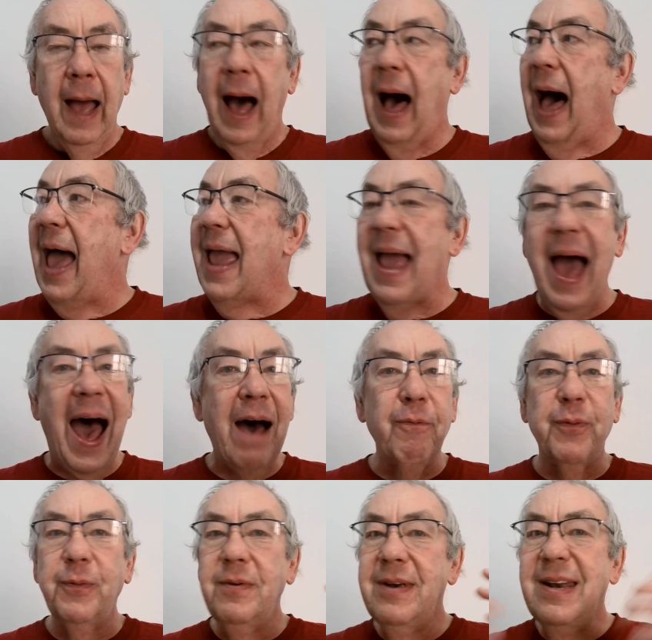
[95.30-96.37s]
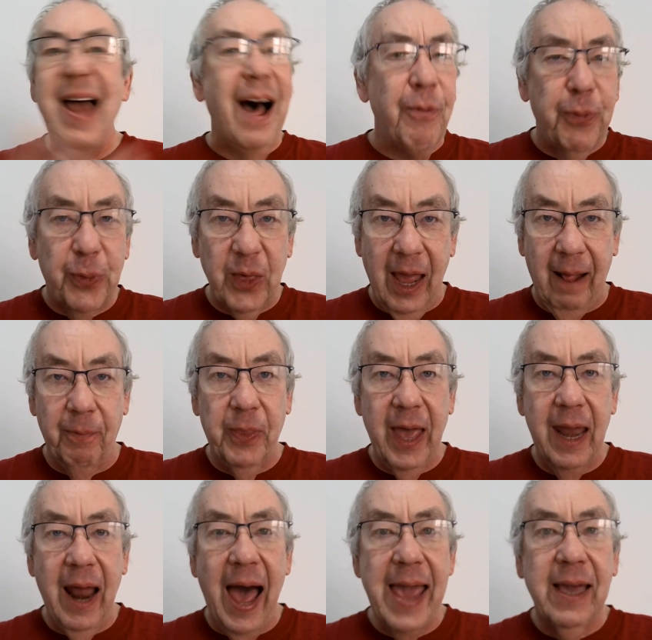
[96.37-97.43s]
I have nothing
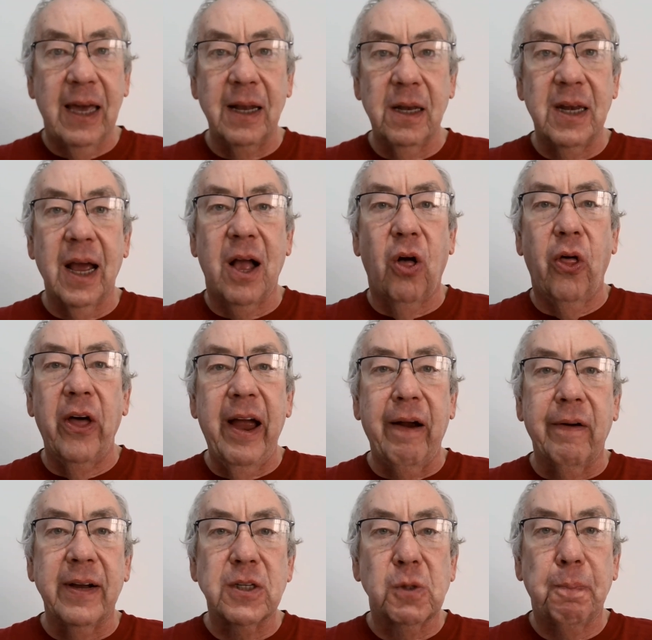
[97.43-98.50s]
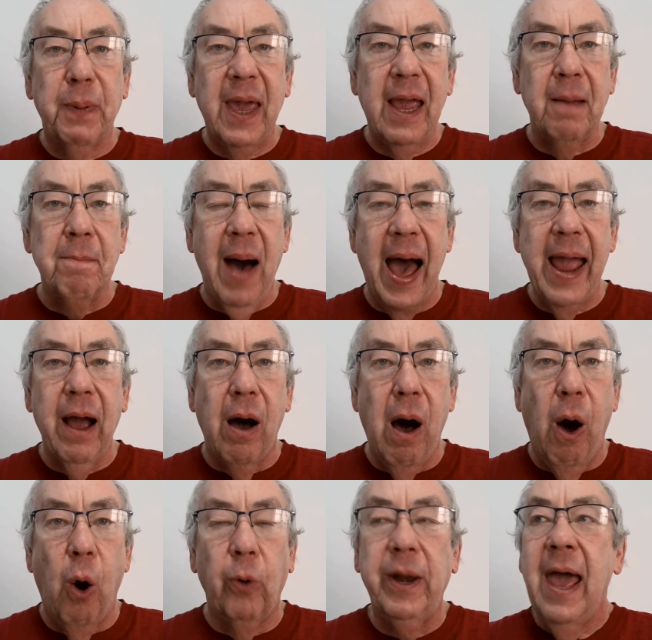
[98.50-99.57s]
that I can declare as being my
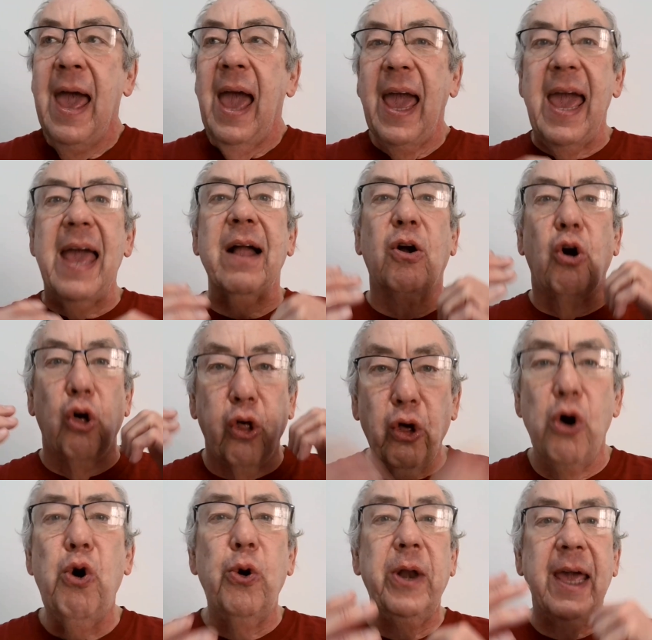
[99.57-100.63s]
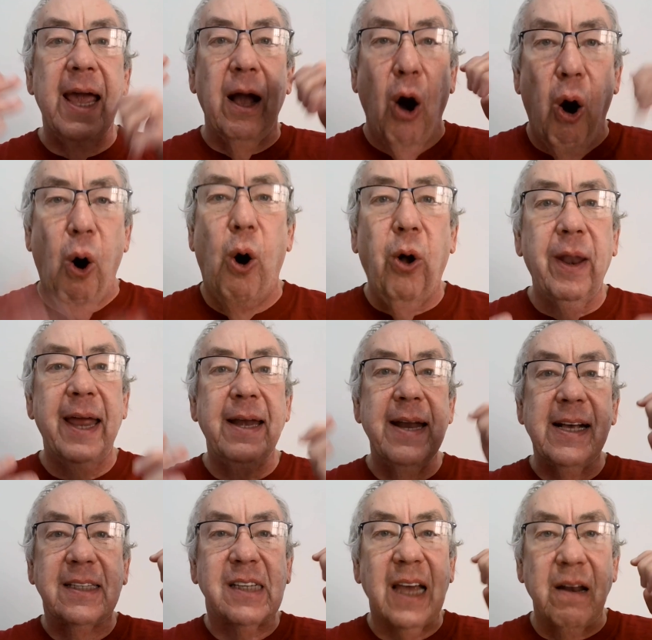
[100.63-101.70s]
own, including
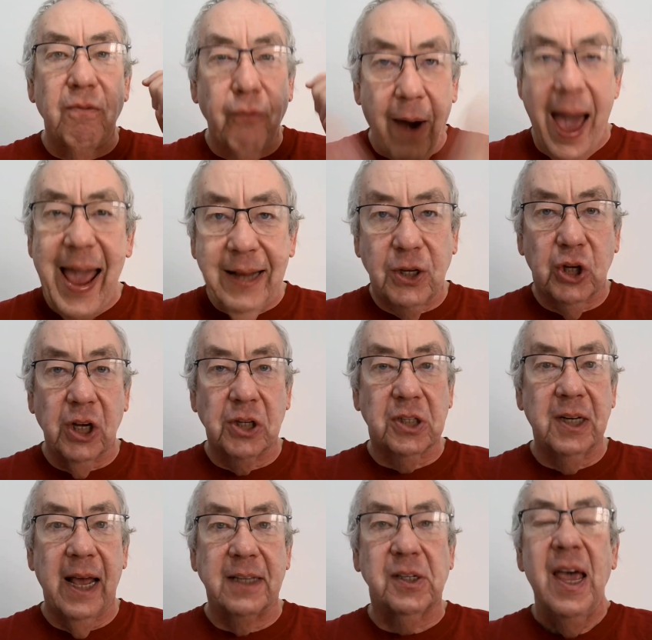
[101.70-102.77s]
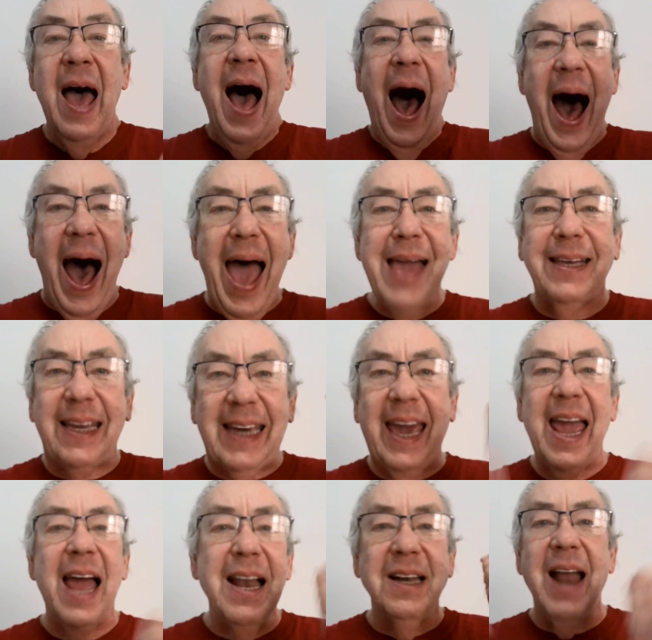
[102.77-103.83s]
holiness and righteousness. I
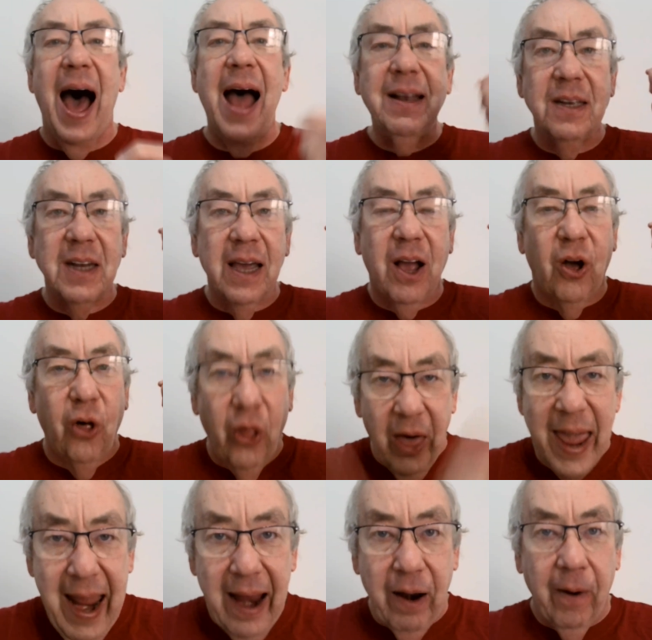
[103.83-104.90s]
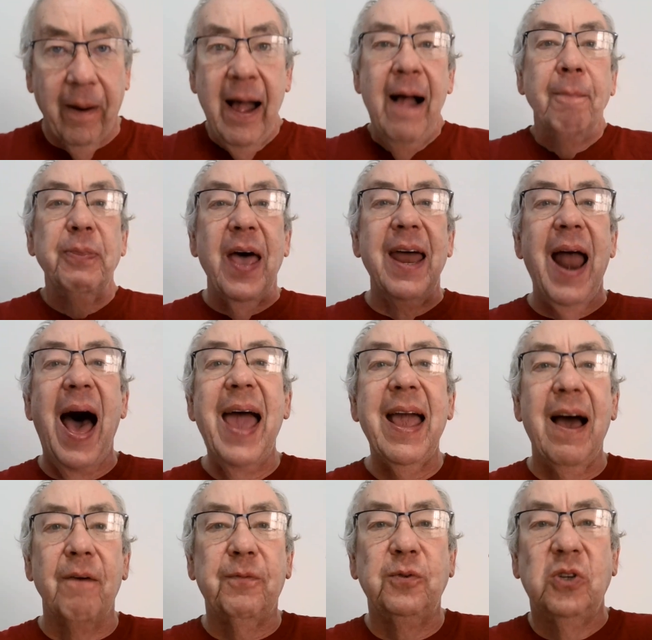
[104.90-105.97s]
cannot declare that I
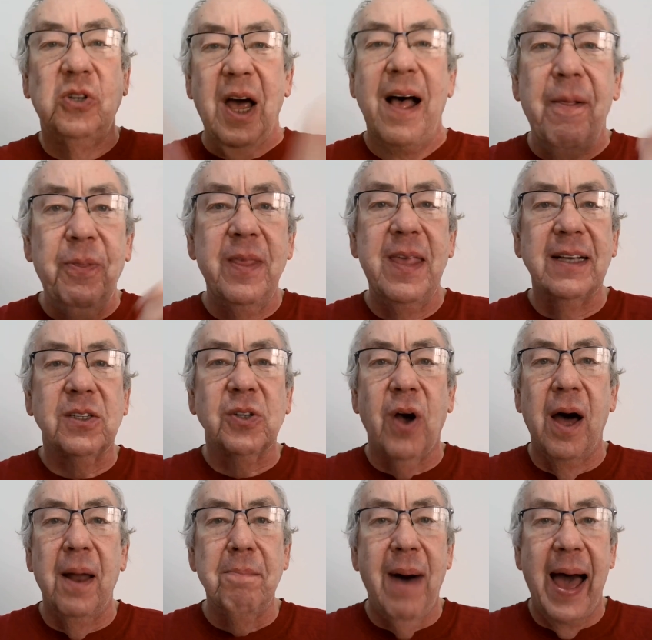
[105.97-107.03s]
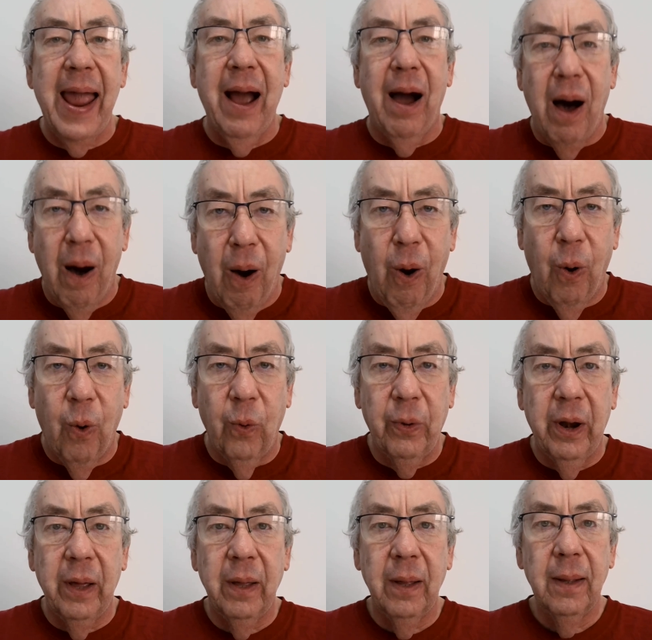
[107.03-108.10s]
have done this on my
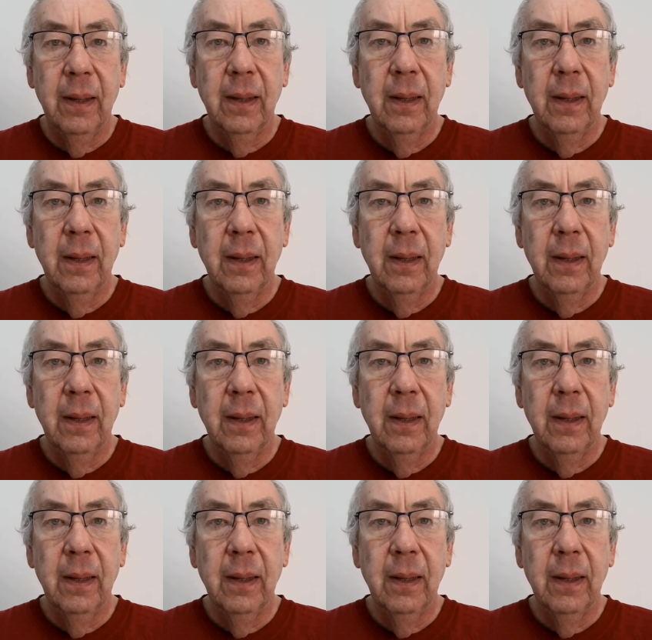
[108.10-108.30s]
own.